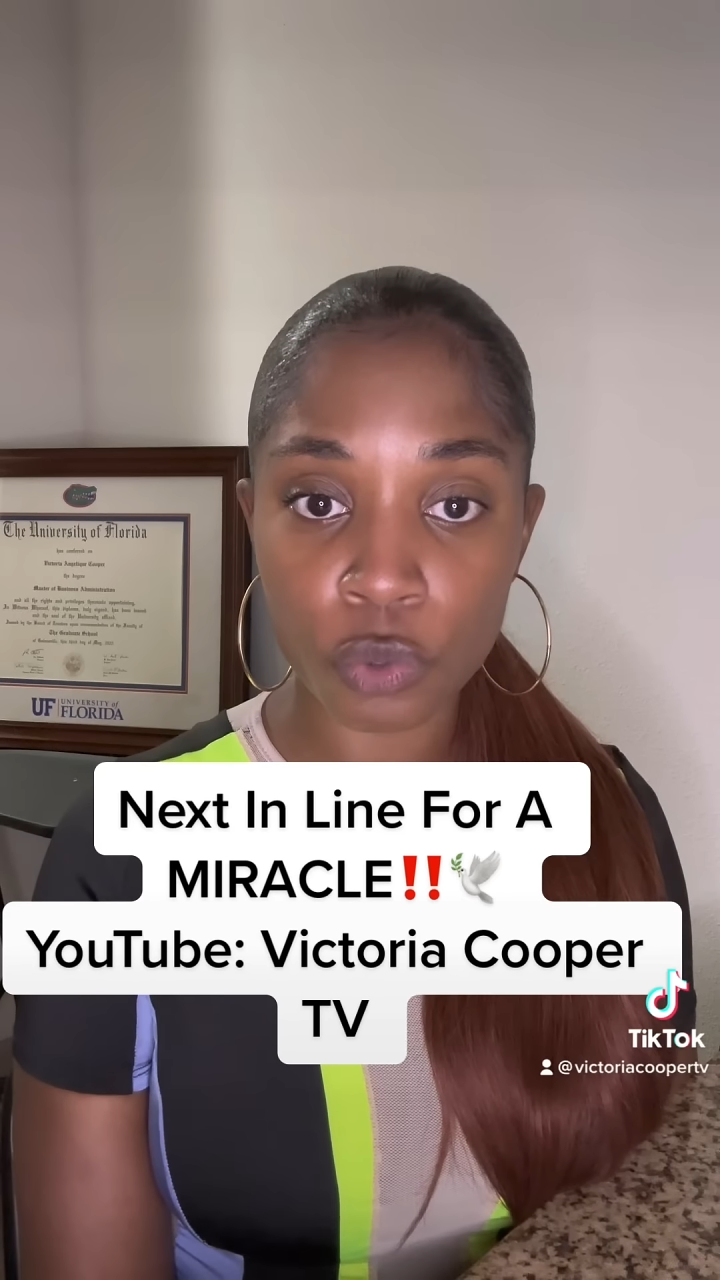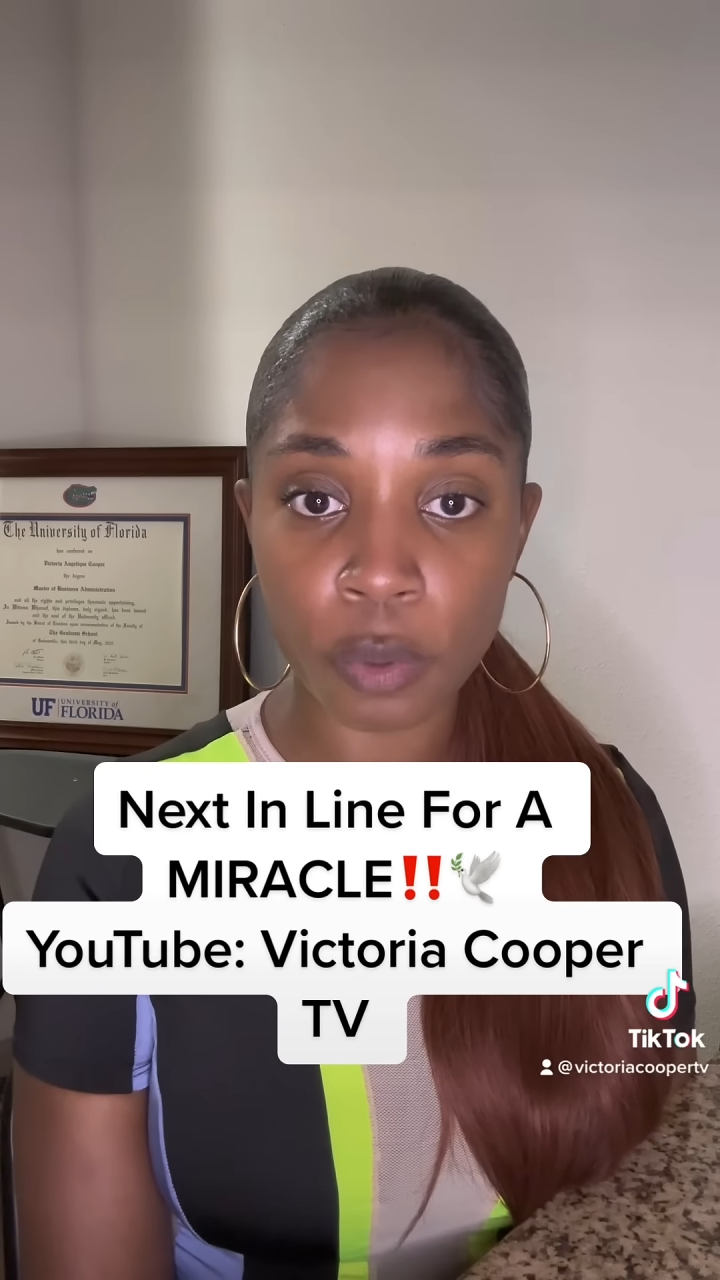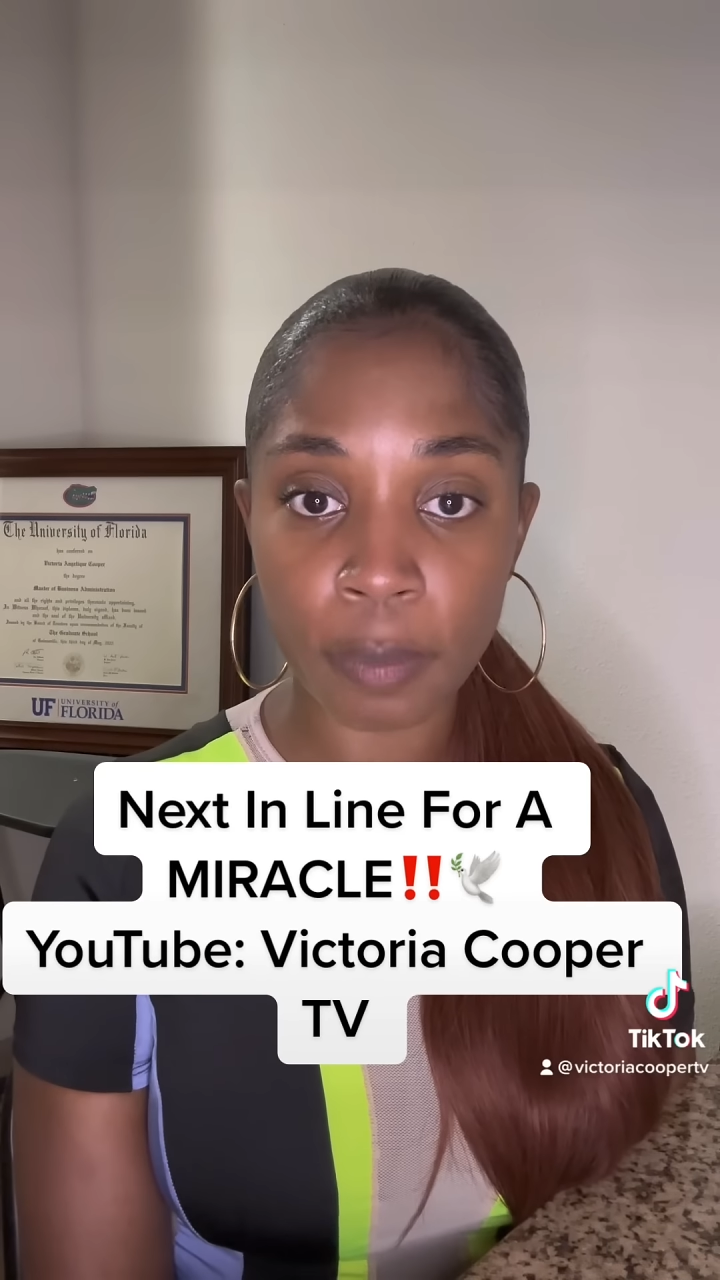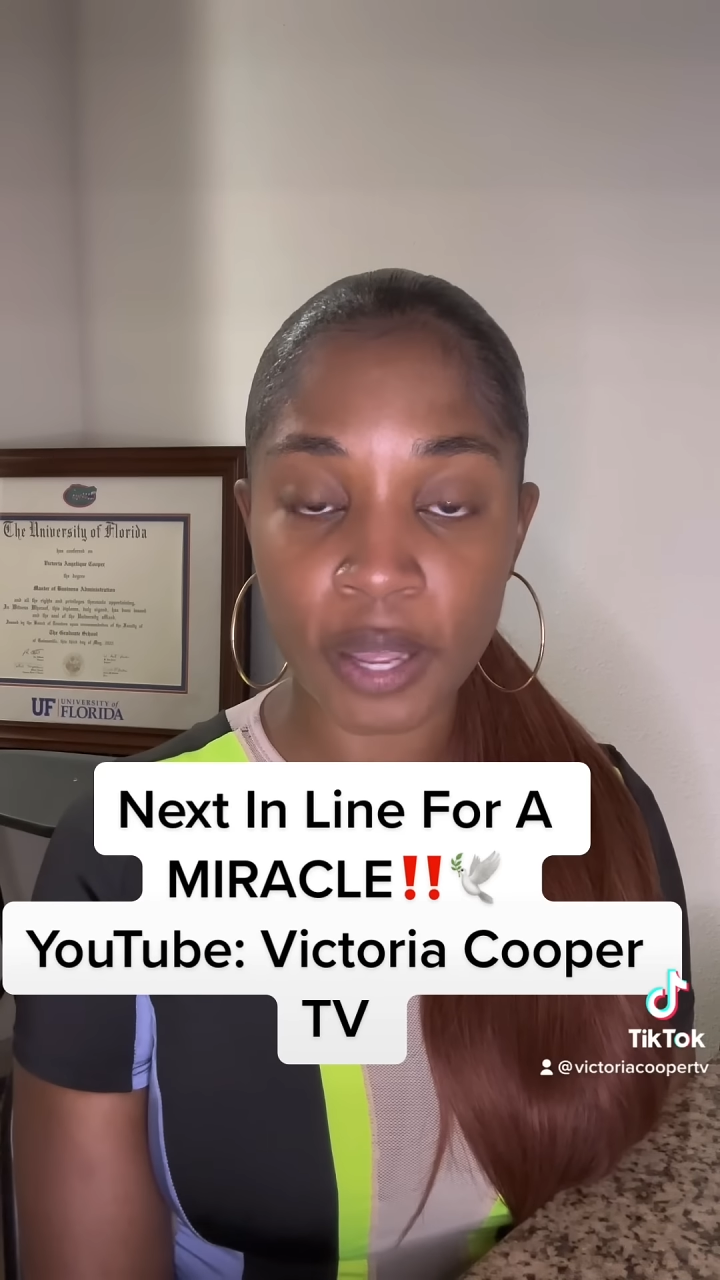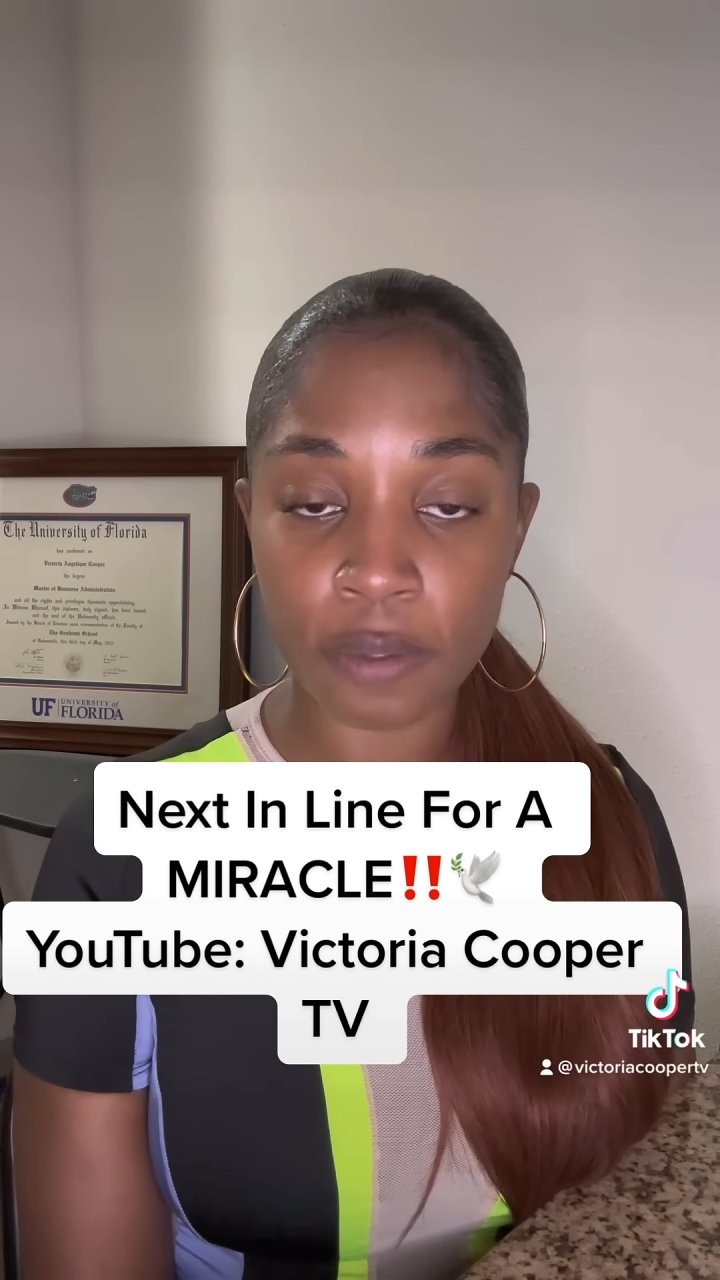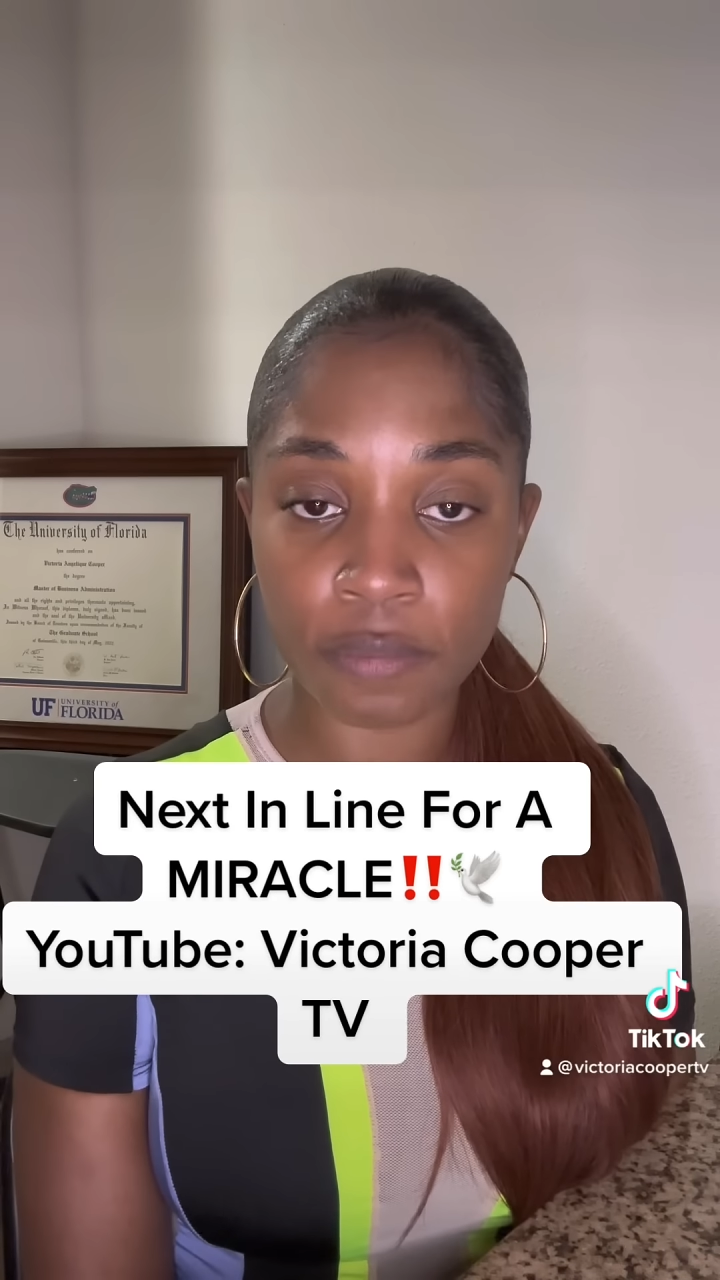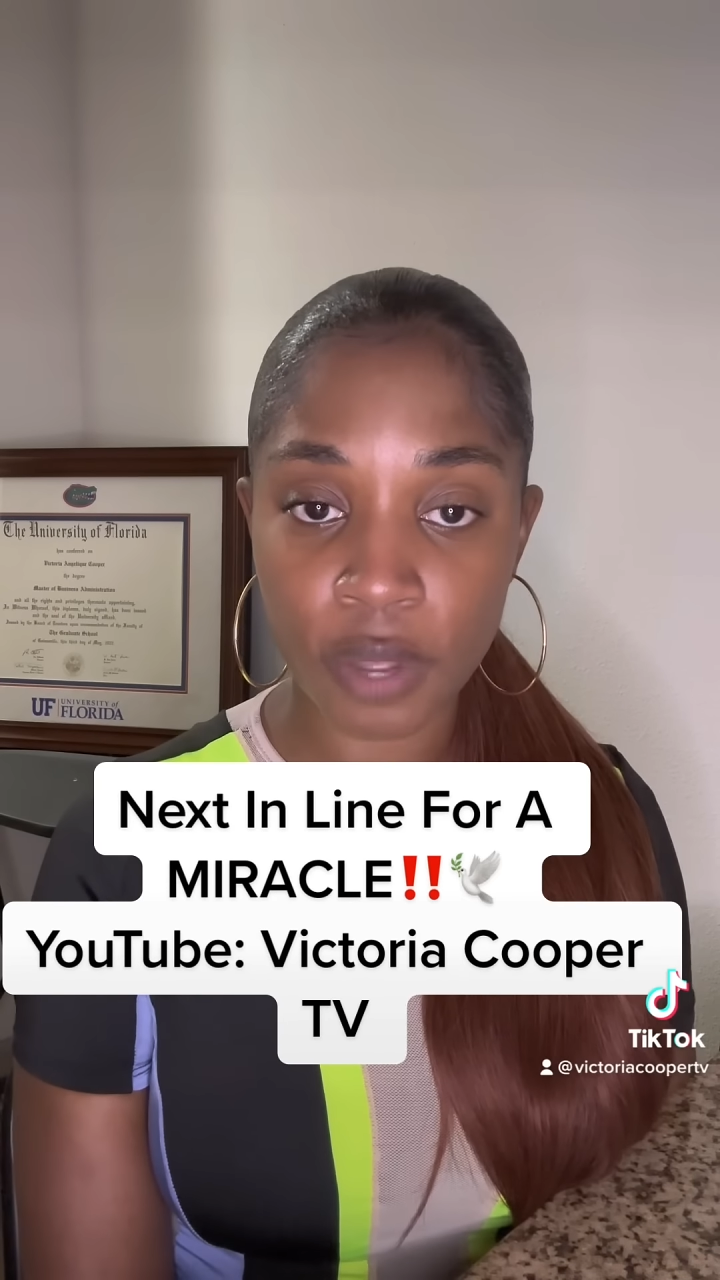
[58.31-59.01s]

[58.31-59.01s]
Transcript: you remained